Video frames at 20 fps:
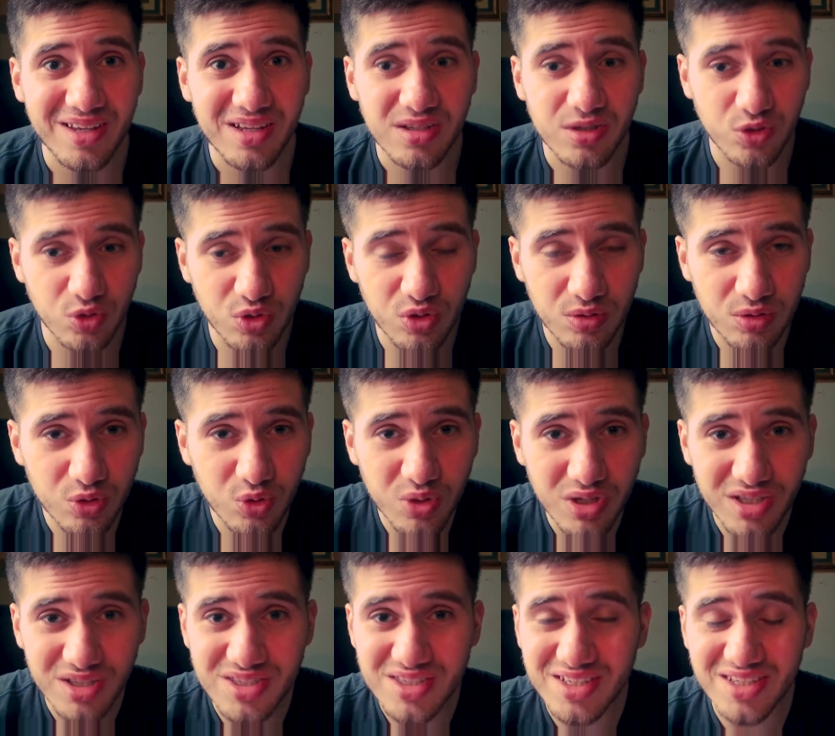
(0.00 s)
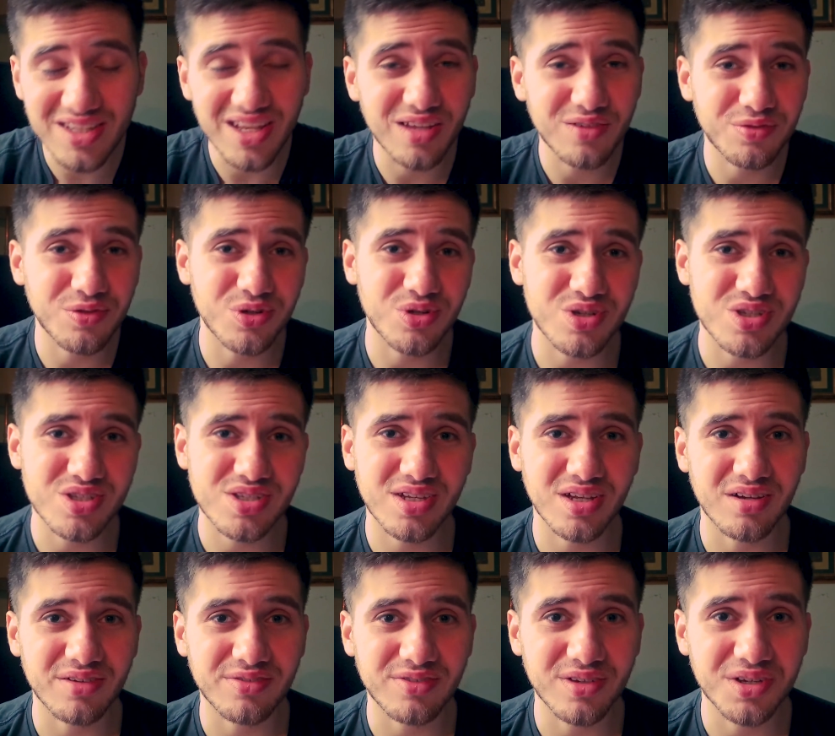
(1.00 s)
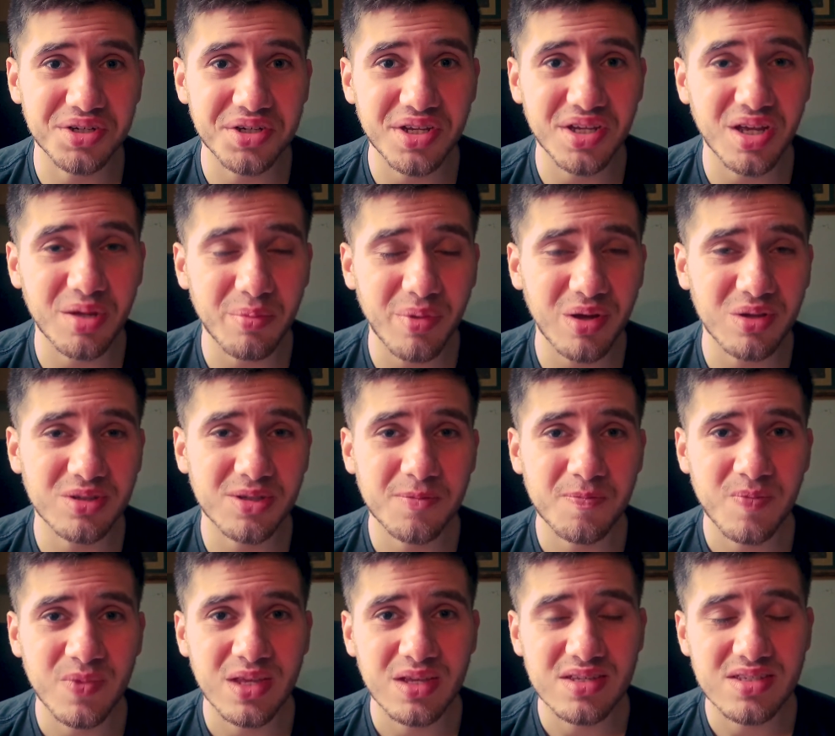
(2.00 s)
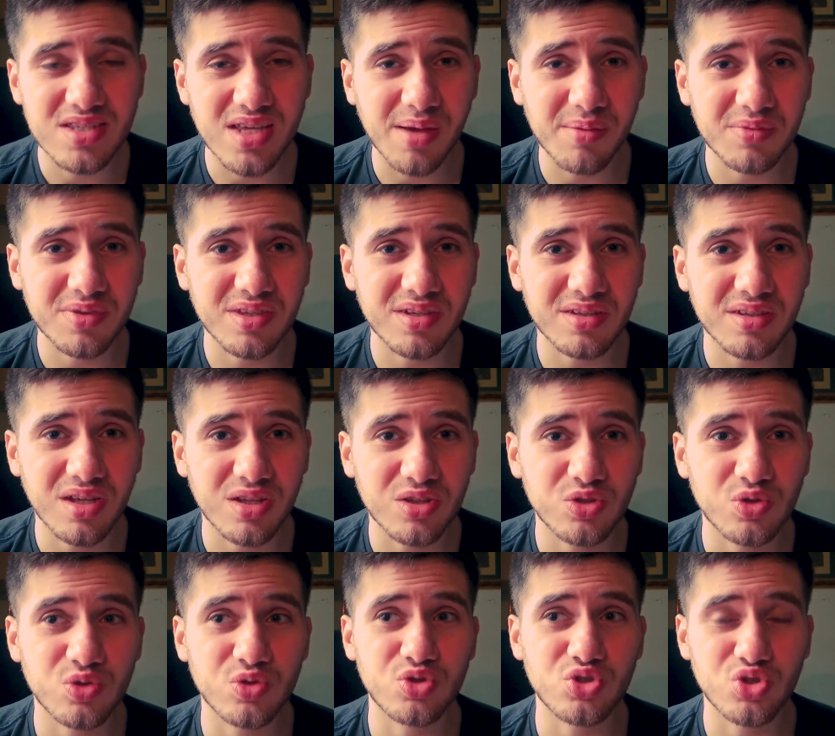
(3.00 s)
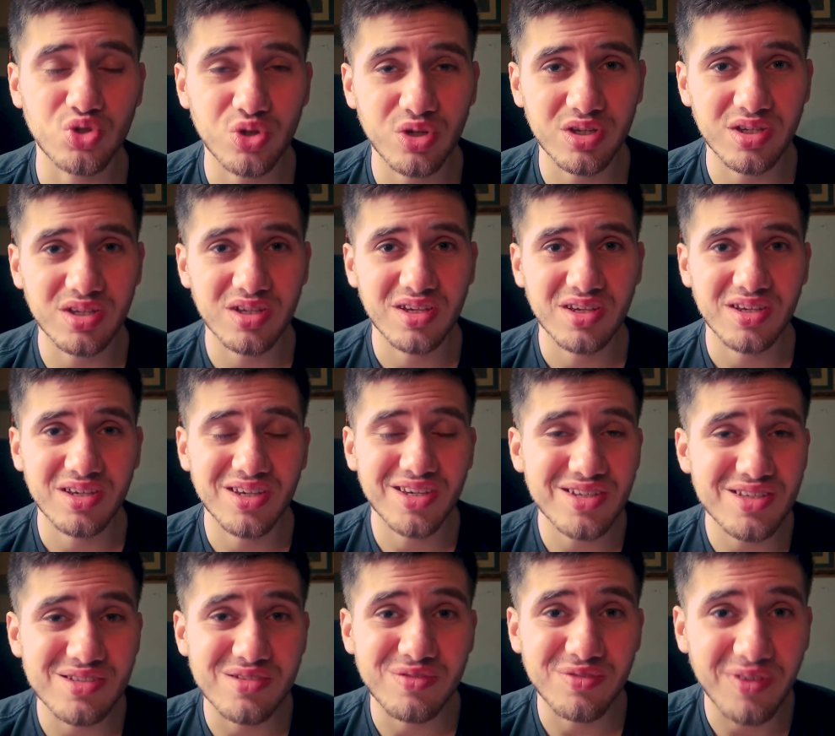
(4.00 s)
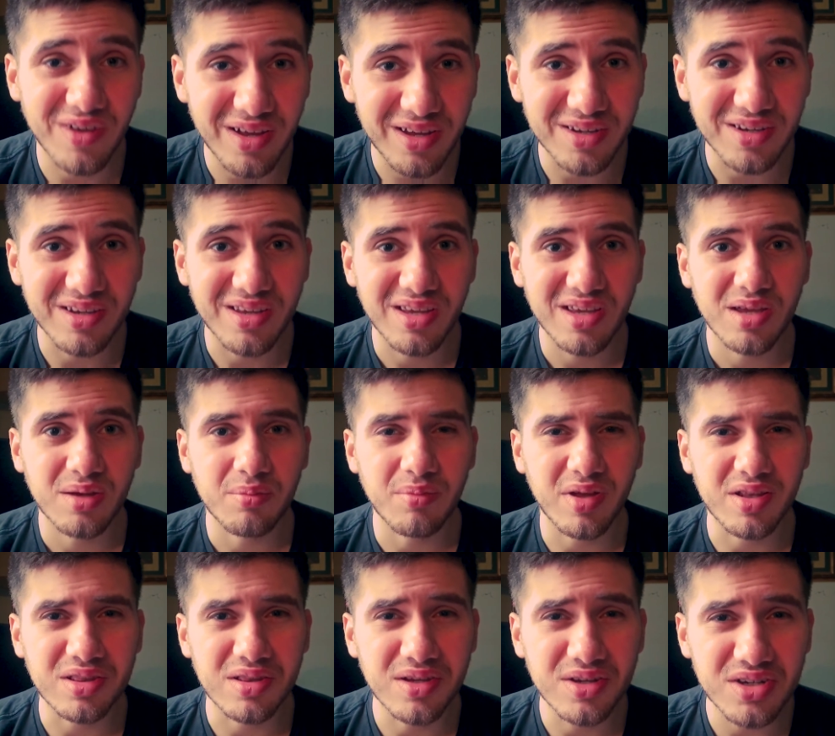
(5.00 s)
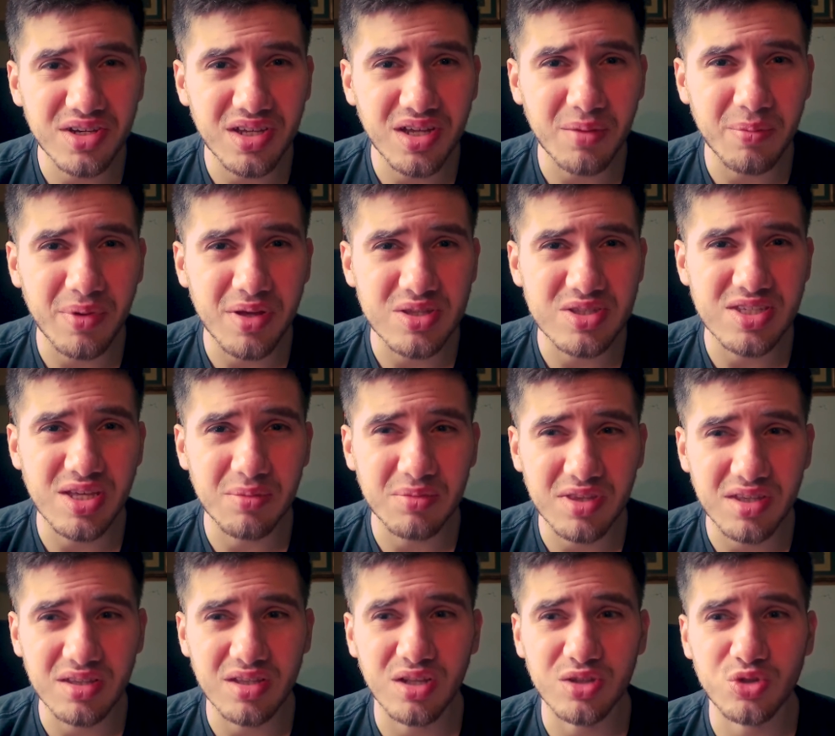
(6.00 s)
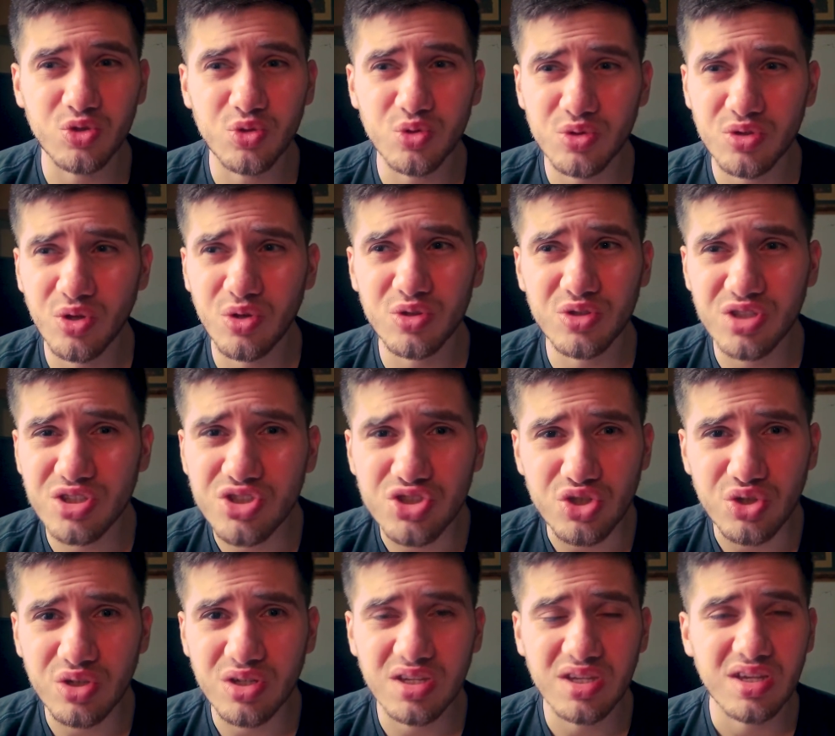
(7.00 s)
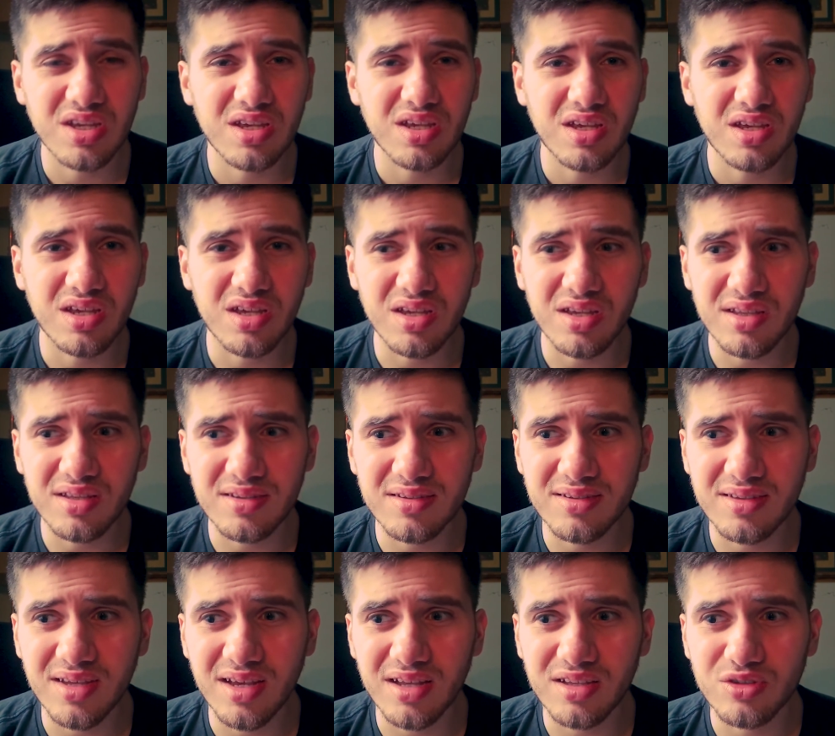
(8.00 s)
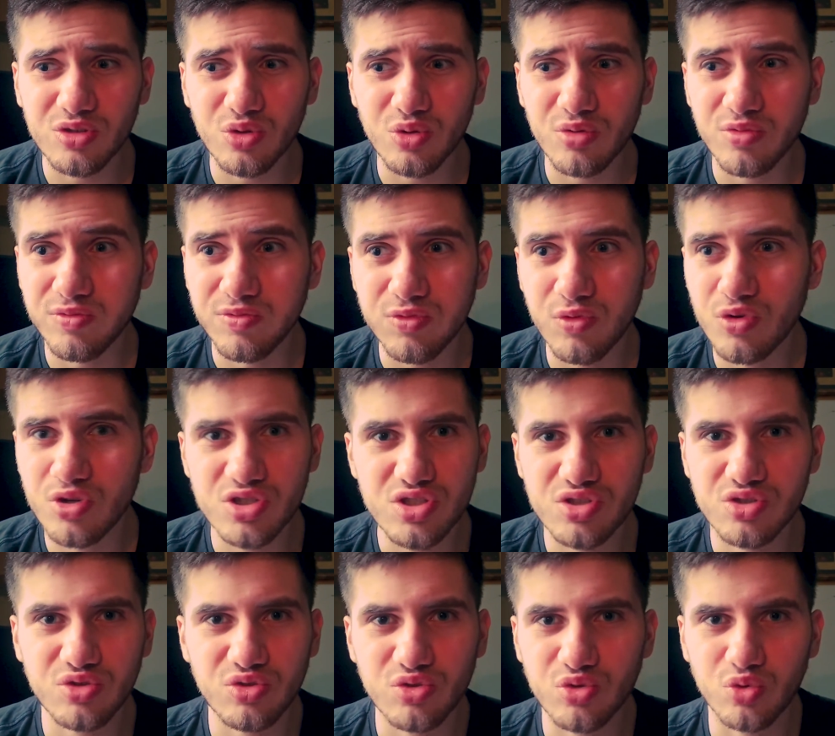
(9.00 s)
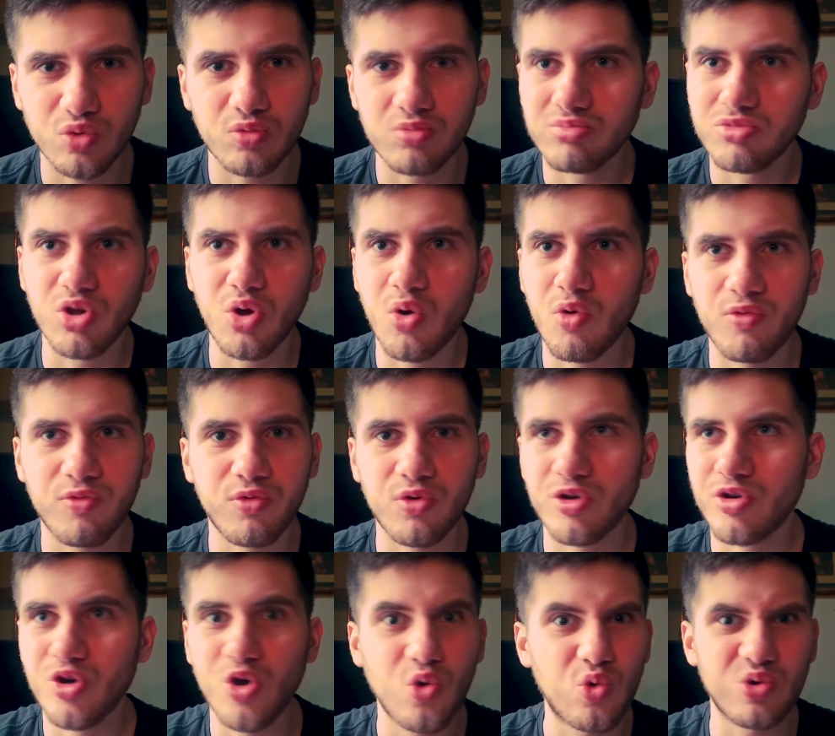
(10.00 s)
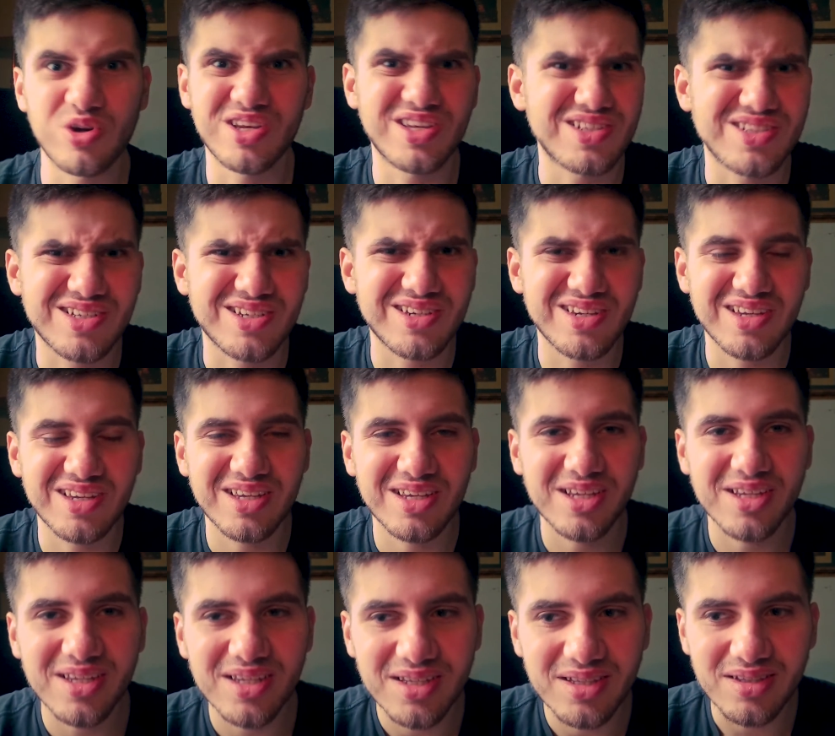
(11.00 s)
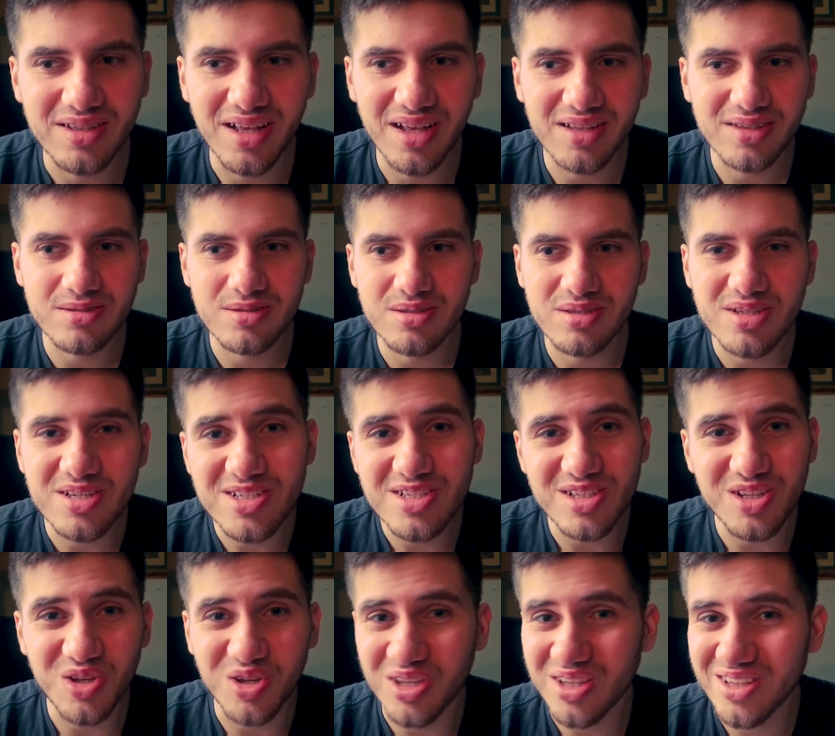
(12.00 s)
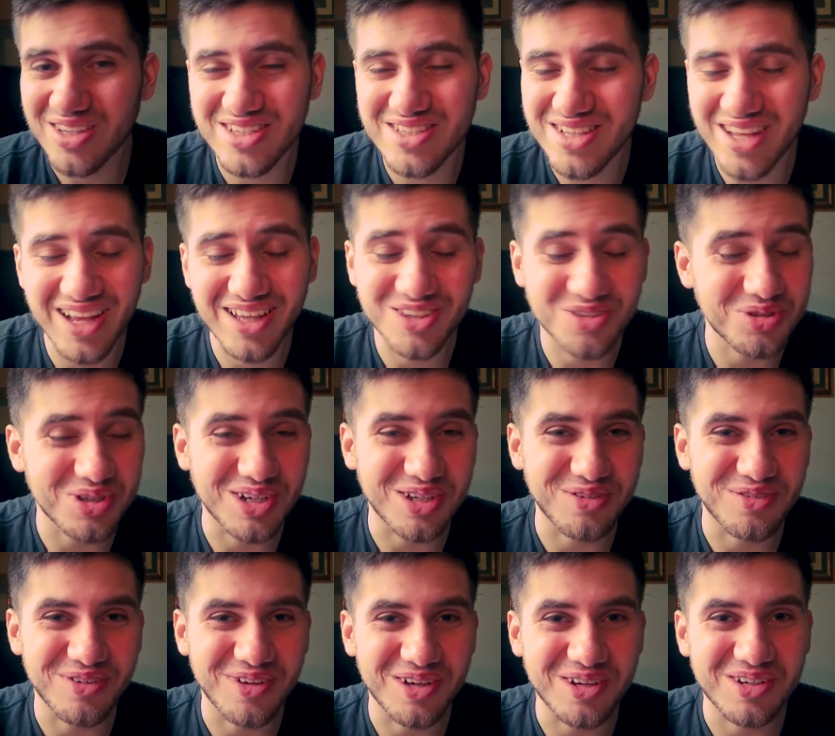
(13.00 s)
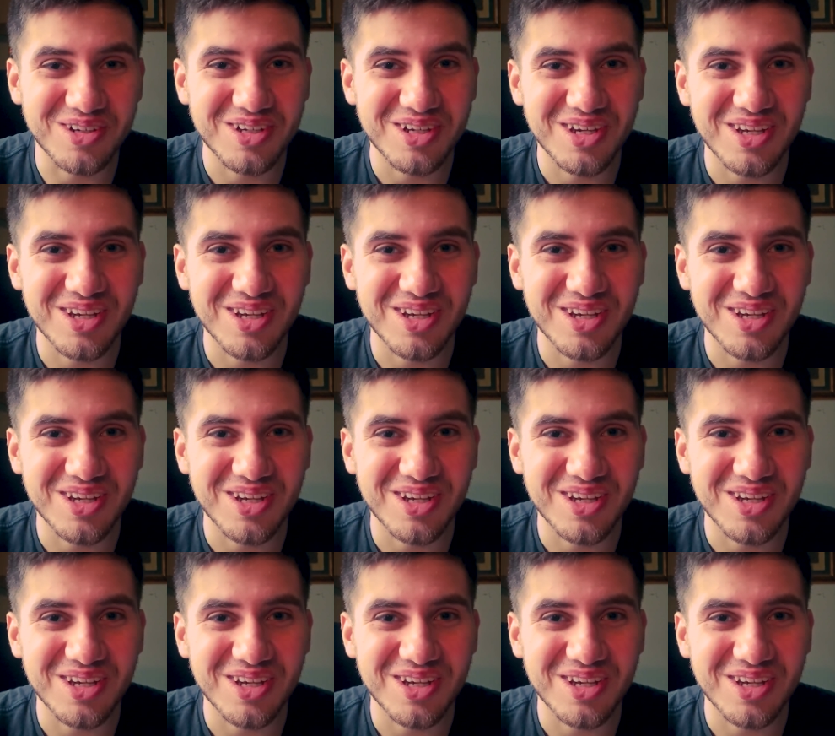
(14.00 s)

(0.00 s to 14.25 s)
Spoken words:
You can see that for yourself. Learning about something that you enjoy is fun, but learning about something that you don't enjoy and that you're forced to know for no reason, that is not really fun.